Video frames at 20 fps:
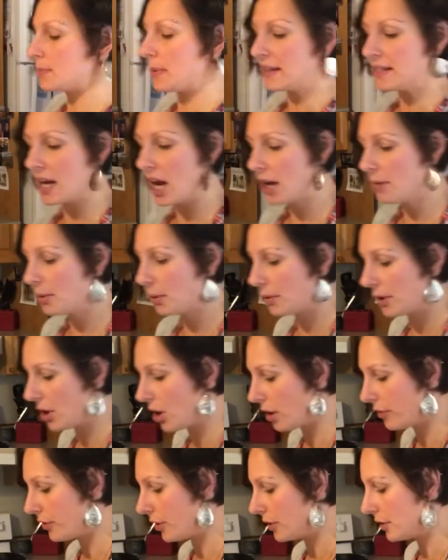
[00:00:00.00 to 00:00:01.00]
timer went
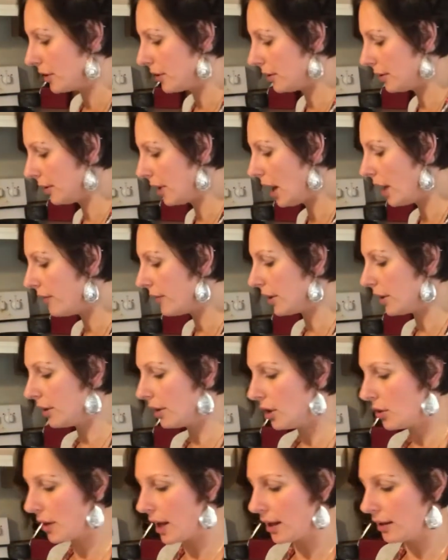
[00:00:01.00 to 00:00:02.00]
off on the oven.
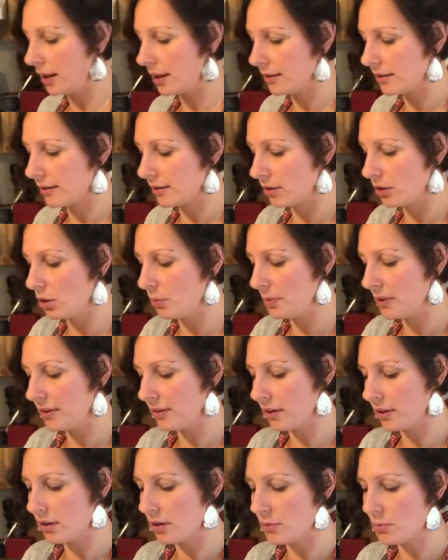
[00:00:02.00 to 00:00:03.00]
Okay, let's scoop these
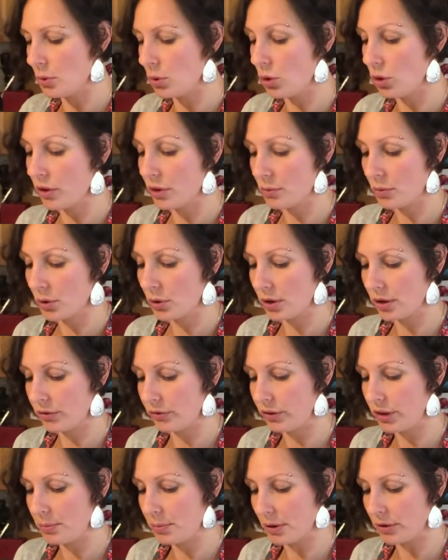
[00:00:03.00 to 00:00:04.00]
into the bowl. Then we're going to
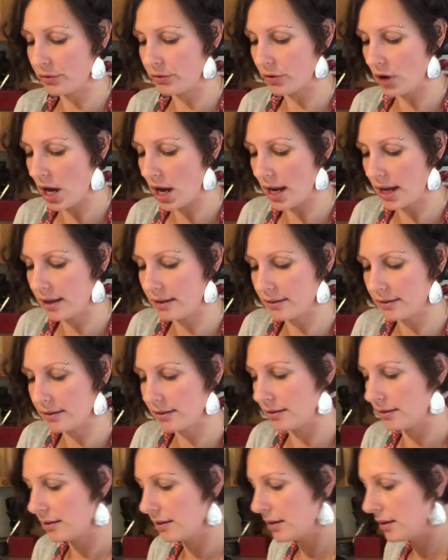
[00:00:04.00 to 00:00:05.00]
flip our
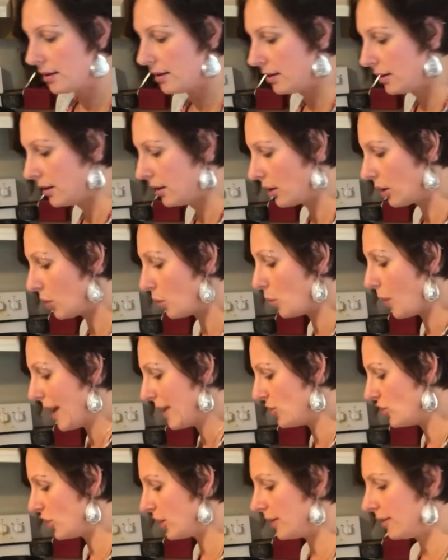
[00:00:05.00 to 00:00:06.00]
fries or
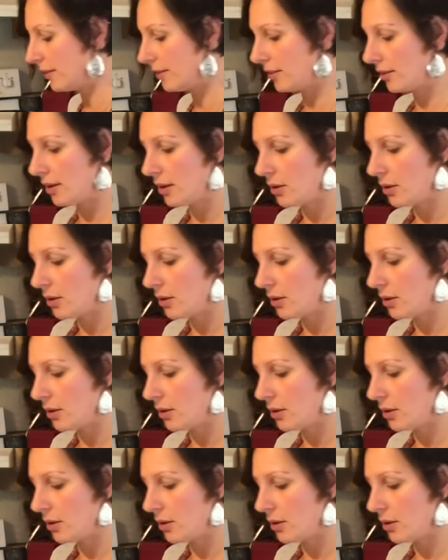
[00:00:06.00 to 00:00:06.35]
wedges.